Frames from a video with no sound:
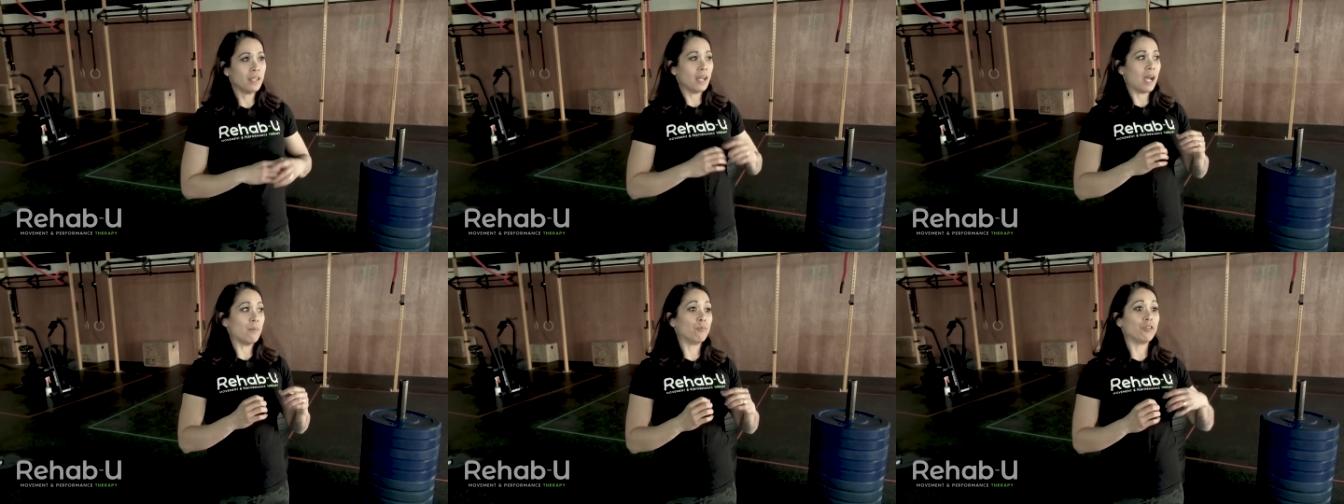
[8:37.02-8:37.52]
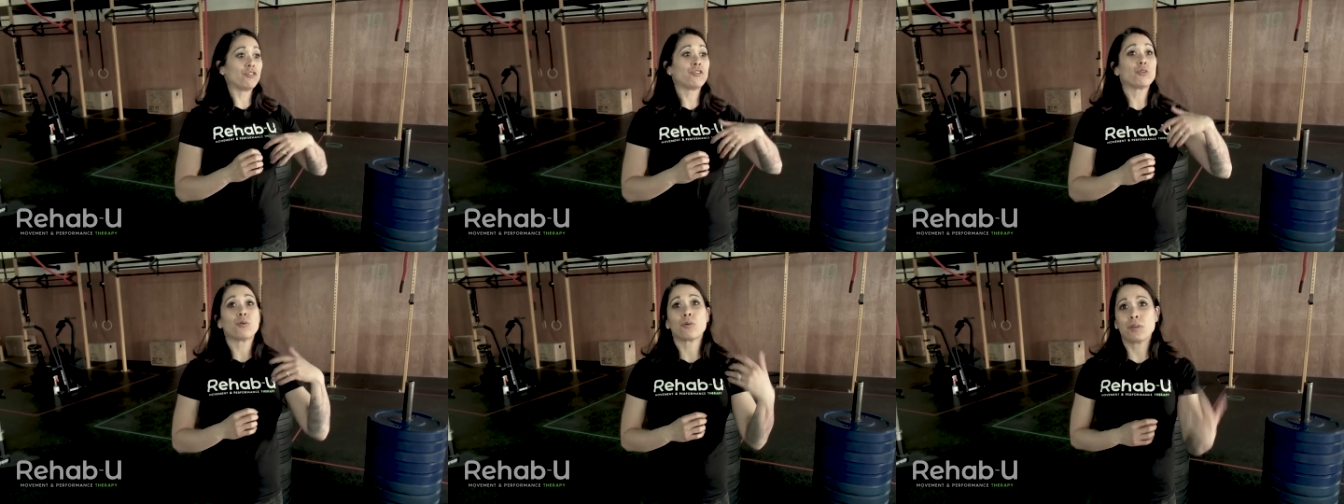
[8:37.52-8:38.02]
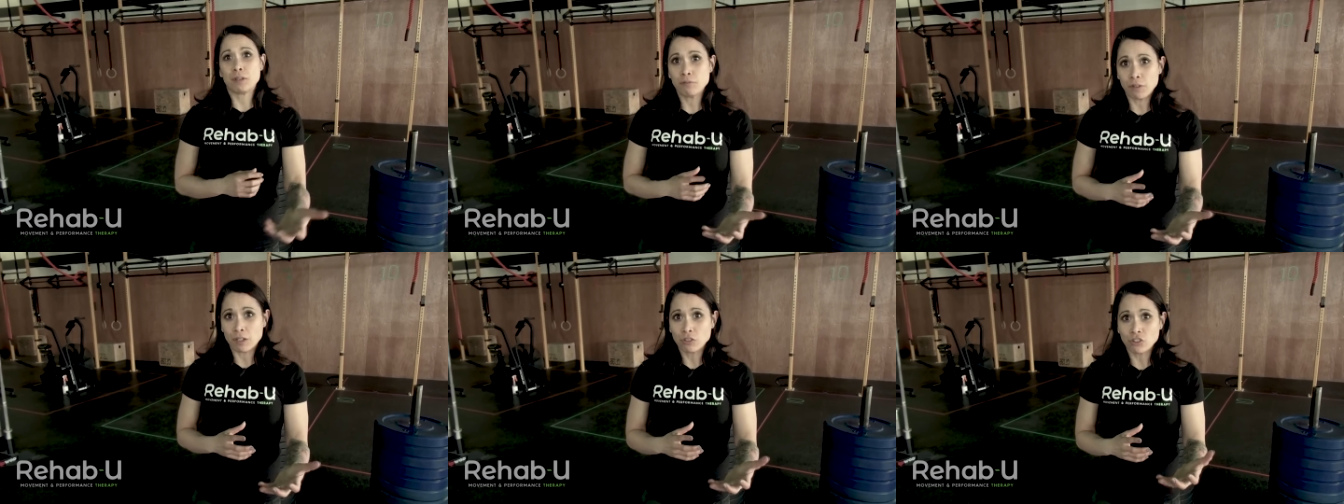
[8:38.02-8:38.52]
I'm restoring
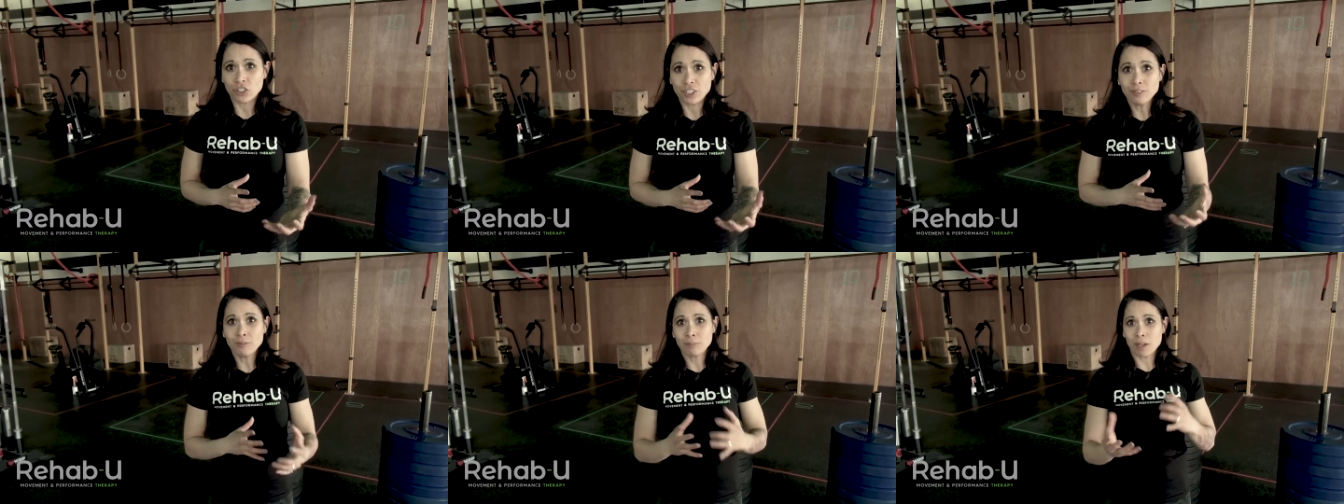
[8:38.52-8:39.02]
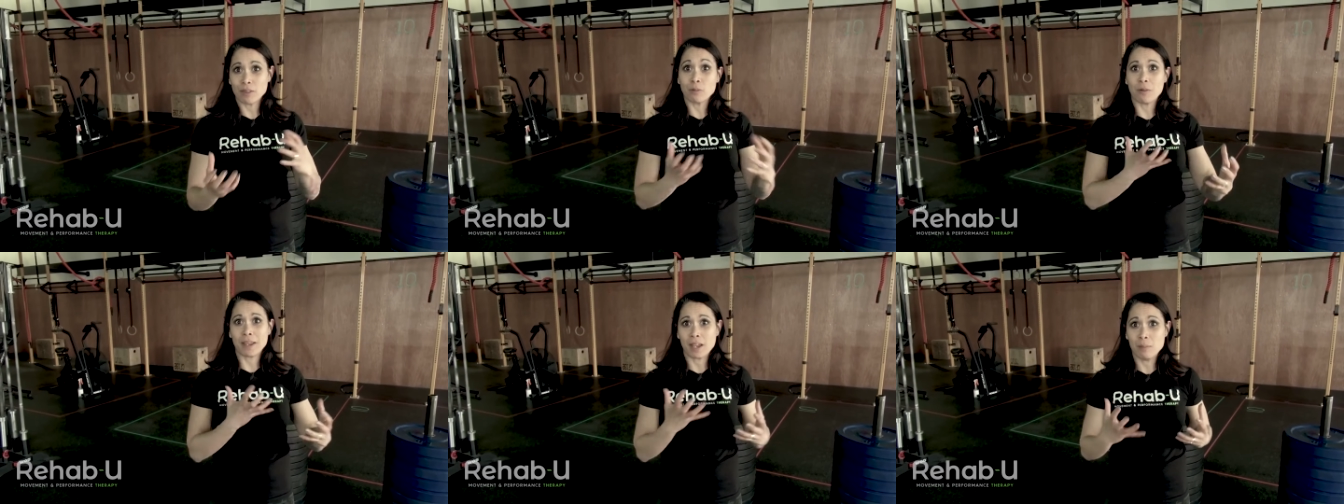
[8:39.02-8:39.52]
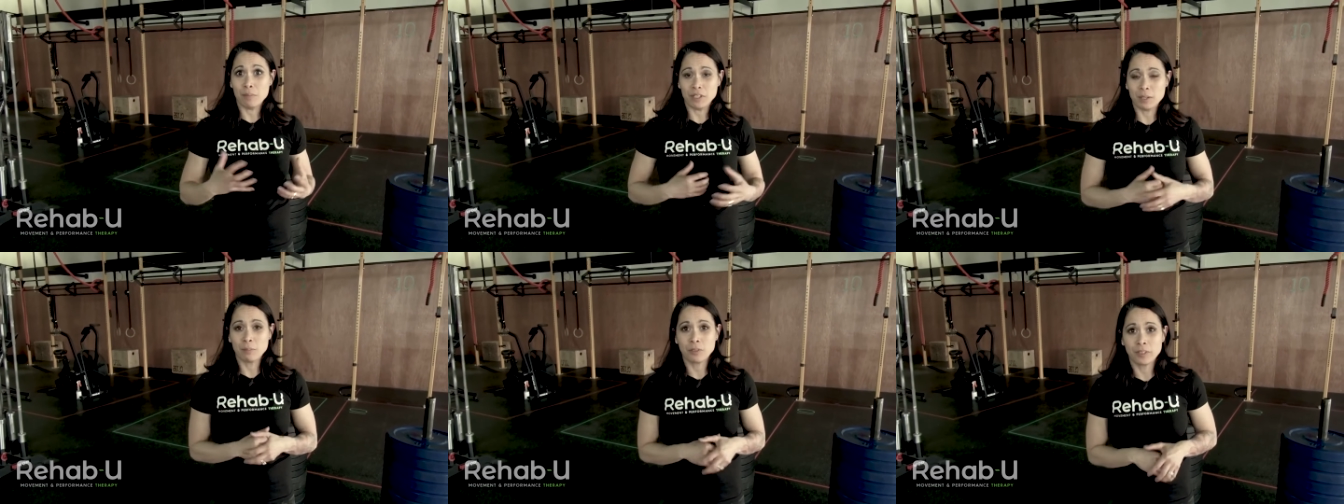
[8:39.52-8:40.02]
function by the way I
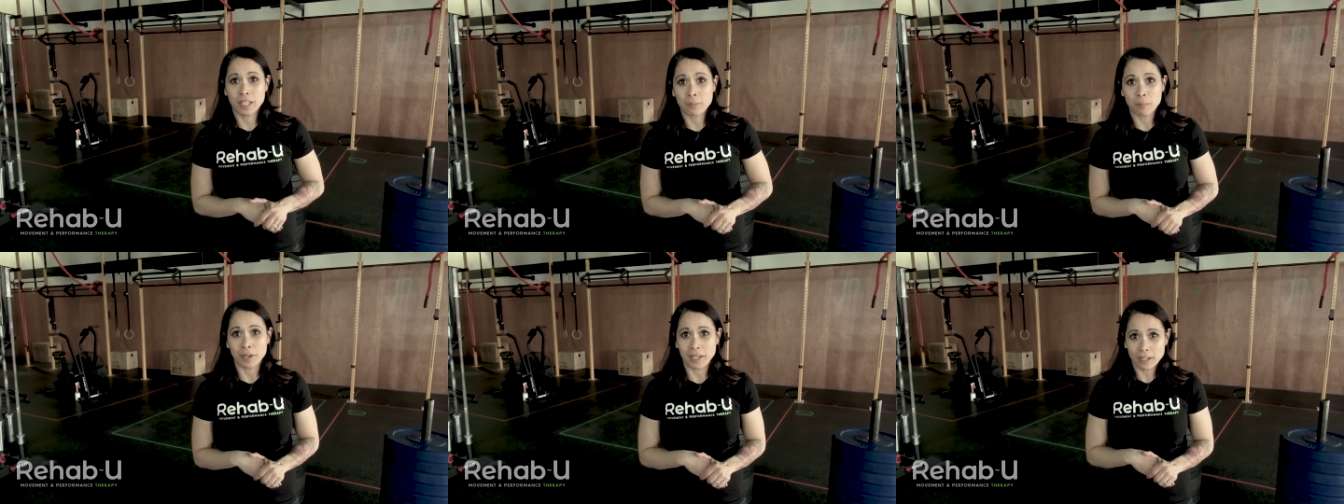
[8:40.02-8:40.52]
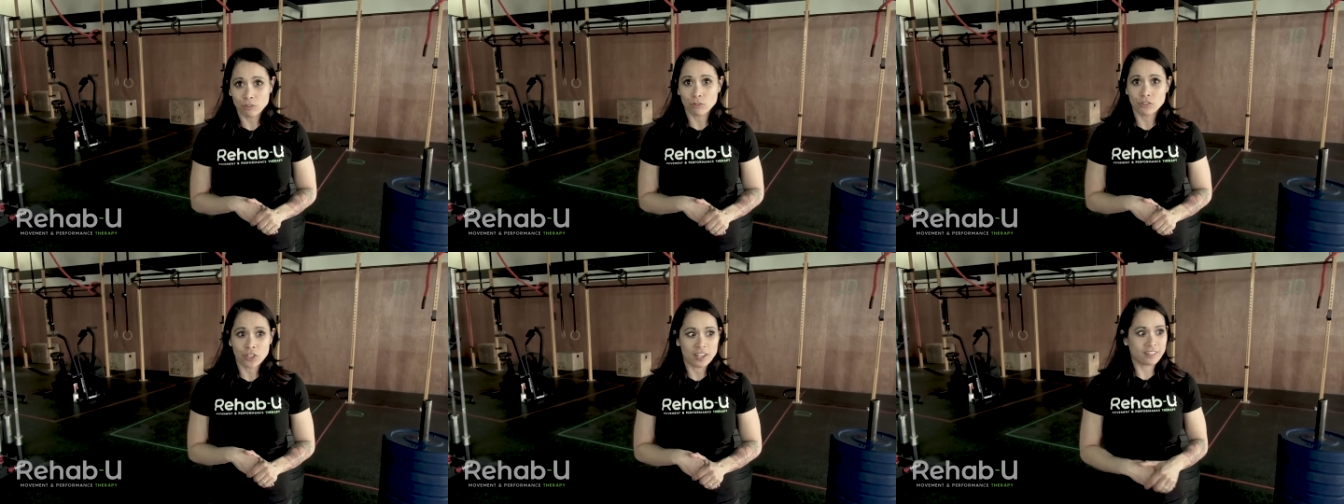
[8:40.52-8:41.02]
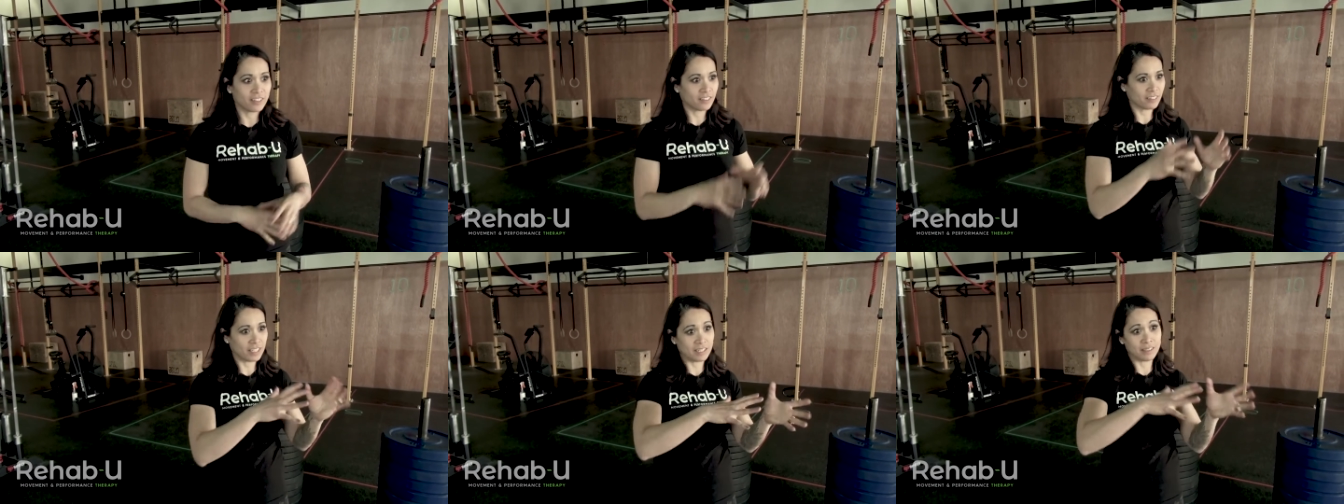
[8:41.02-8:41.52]
manipulate my
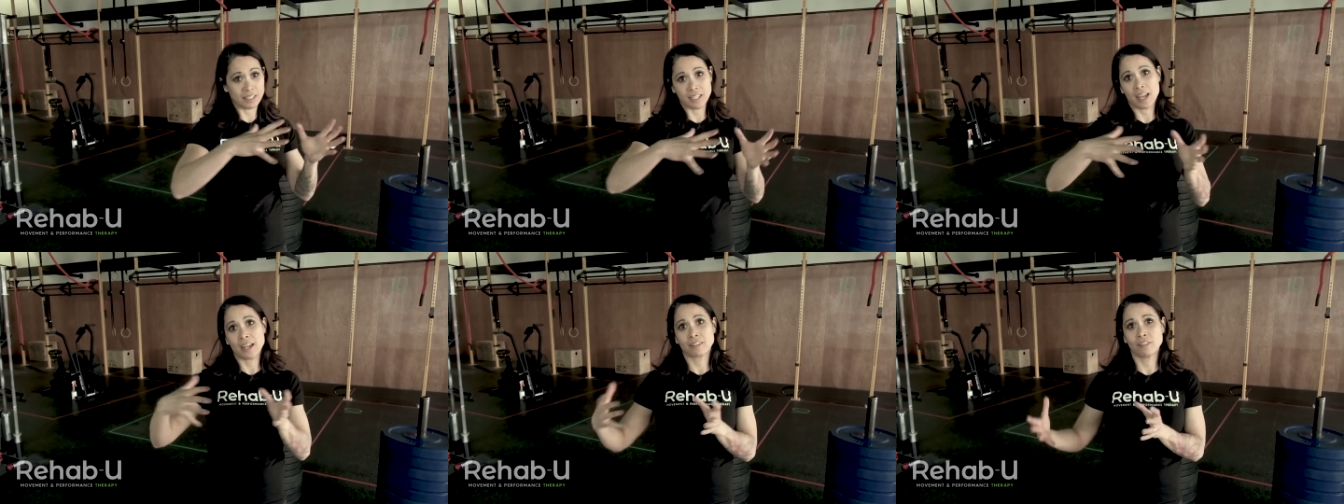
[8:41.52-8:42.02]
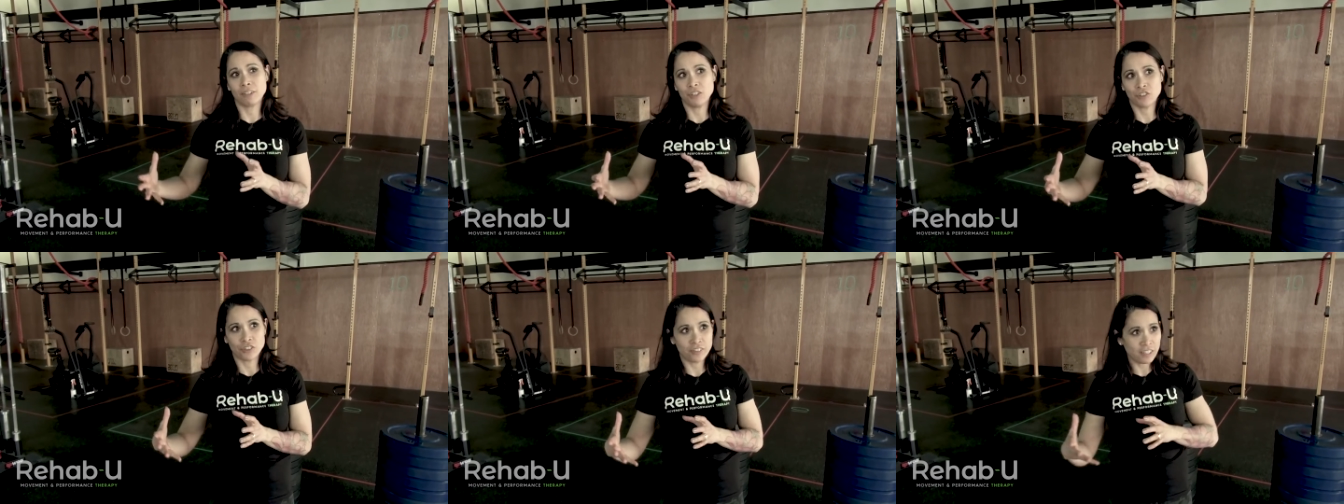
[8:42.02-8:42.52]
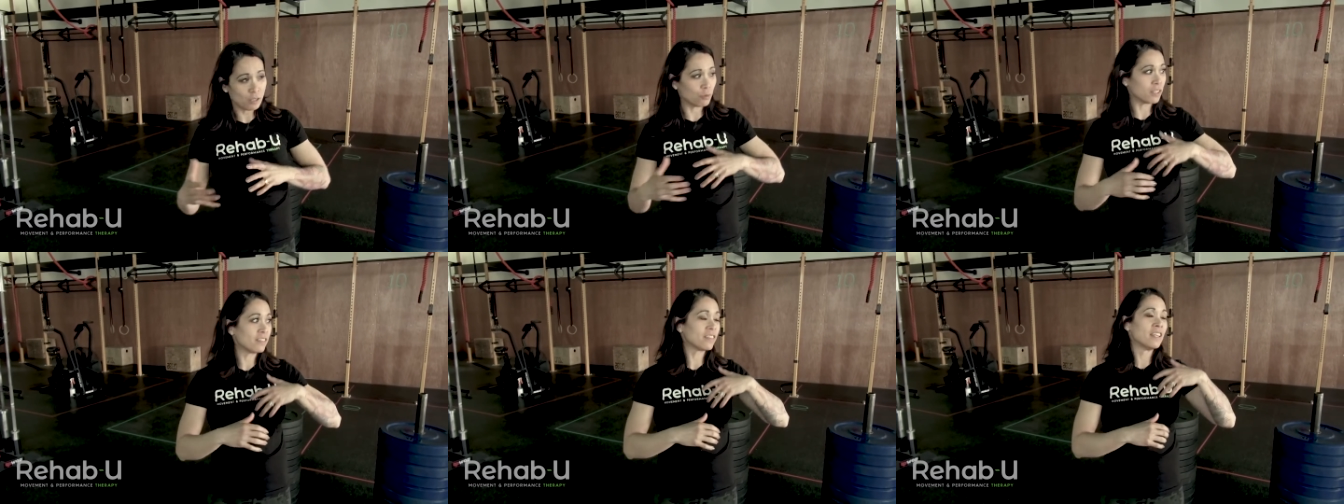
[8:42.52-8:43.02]
exercises in the activation
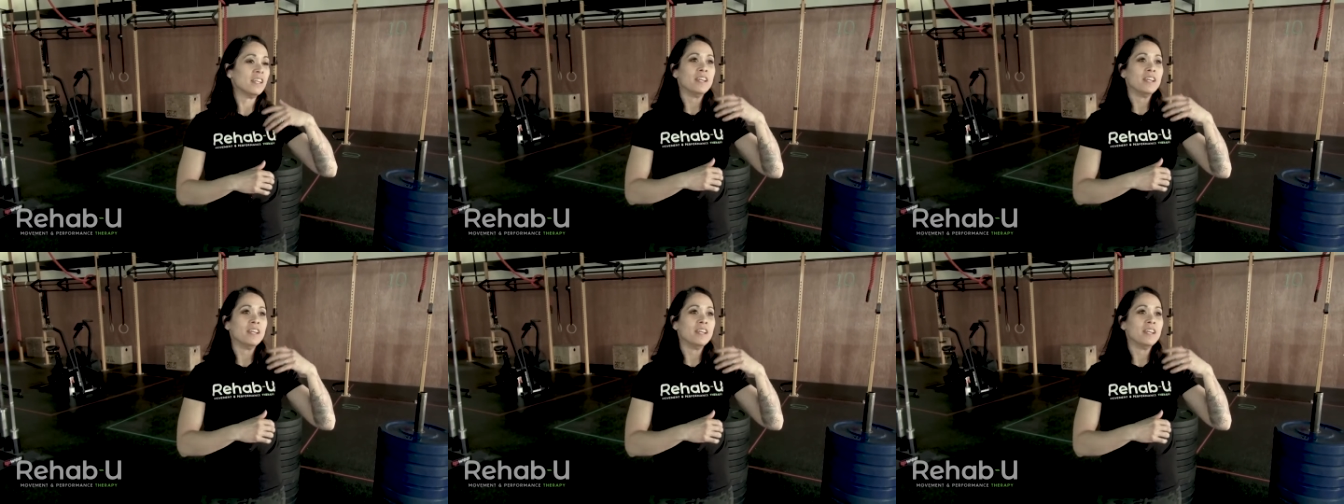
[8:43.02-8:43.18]
sequence.